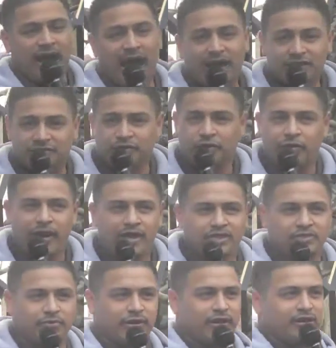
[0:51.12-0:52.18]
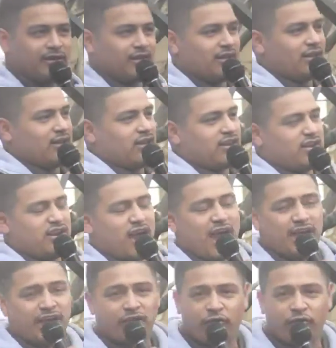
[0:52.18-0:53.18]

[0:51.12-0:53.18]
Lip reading: High school graduate, not a